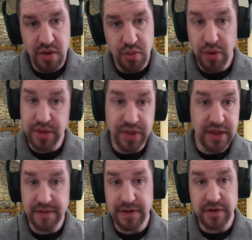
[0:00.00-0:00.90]
where we
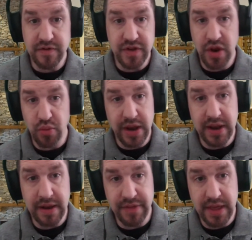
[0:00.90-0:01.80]
think the villain's going to win
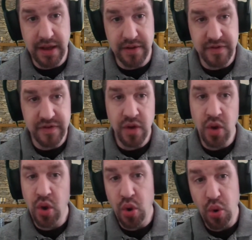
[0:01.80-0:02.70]
and everything else?
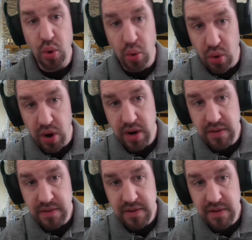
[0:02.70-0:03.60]
Or
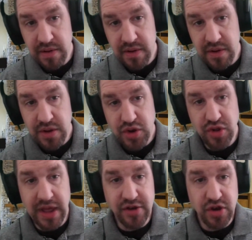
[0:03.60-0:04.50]
do
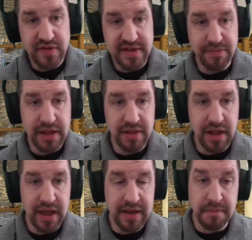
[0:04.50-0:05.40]
they do something
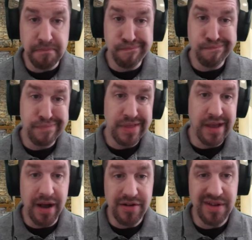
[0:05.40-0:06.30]
like the
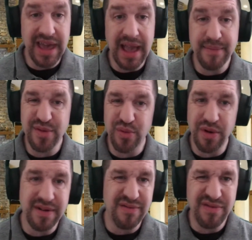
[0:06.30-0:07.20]
Hunger Games
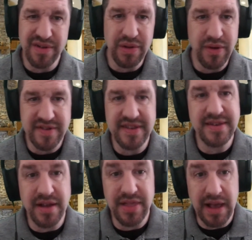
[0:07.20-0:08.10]
where it really wasn't
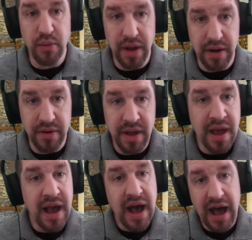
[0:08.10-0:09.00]
done that well?
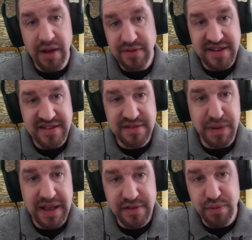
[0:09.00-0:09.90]
I was in a
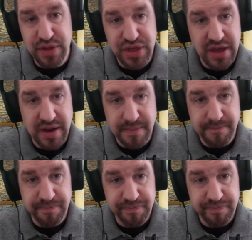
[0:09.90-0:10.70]
space with um,